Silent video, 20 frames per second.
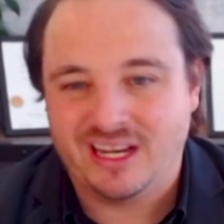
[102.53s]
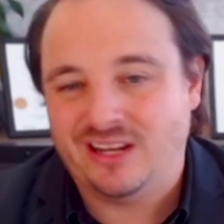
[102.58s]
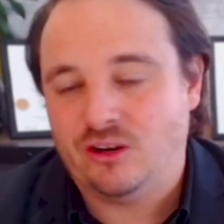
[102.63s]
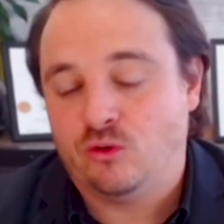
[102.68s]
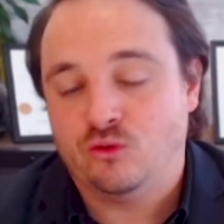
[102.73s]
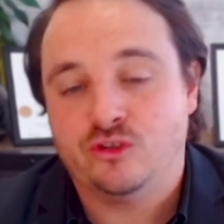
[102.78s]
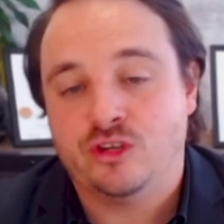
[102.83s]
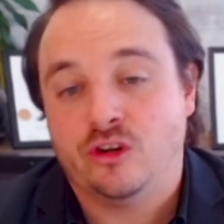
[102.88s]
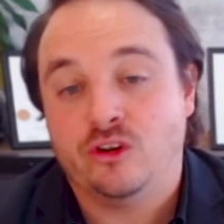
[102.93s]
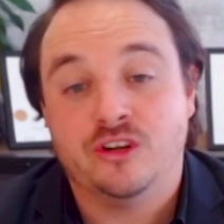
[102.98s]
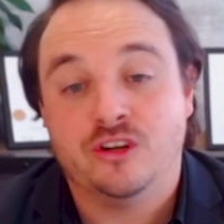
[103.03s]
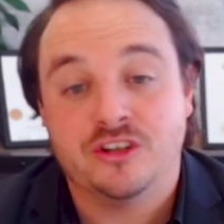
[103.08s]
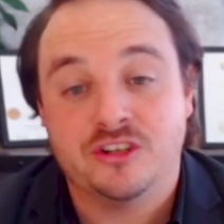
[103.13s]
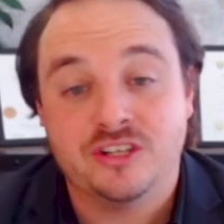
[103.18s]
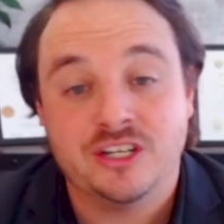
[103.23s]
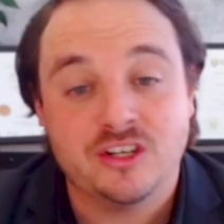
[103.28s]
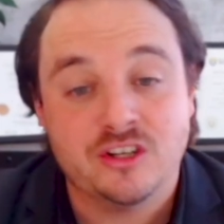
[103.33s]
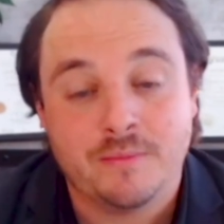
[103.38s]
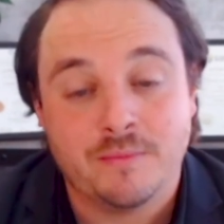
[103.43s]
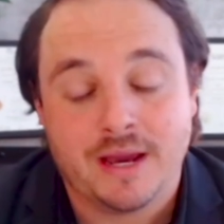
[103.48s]
and also your
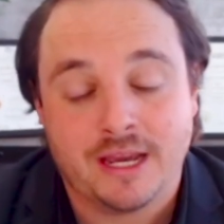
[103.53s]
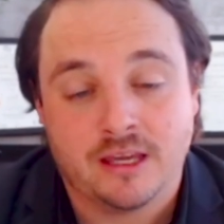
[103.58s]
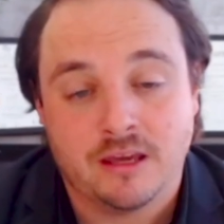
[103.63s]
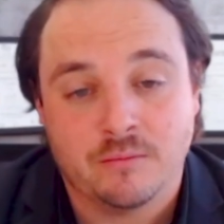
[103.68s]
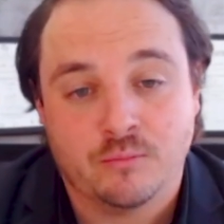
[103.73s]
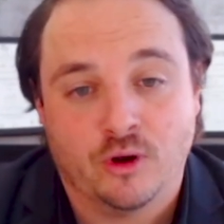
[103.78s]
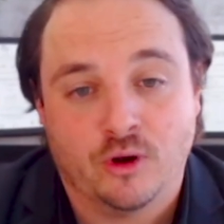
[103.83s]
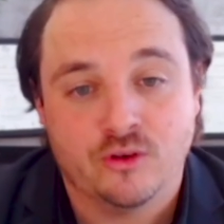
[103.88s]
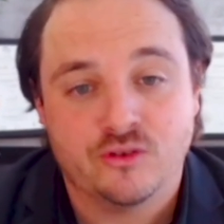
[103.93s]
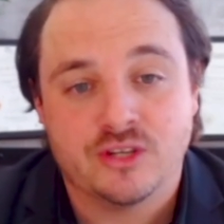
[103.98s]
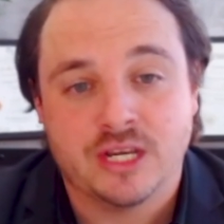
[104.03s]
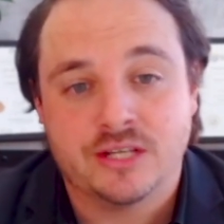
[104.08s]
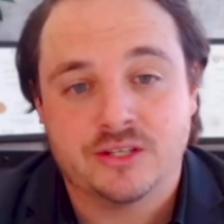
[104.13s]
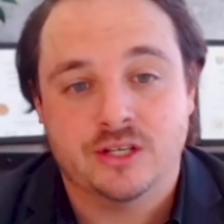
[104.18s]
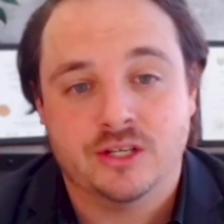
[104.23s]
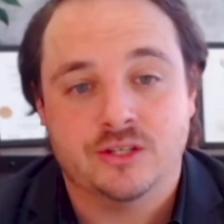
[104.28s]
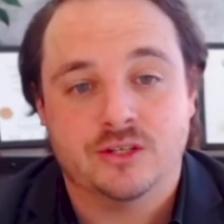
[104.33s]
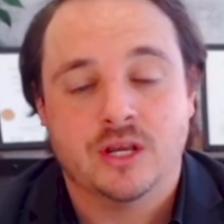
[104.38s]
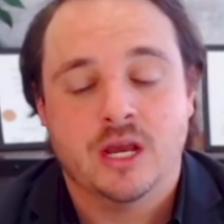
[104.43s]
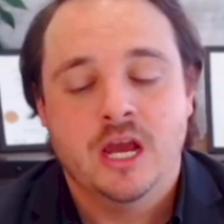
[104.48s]
decision-making
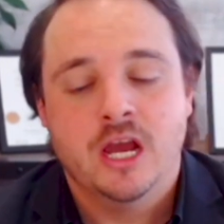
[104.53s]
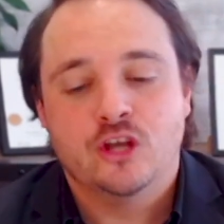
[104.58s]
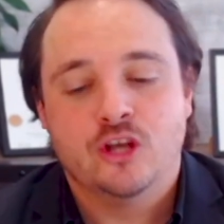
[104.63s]
processes.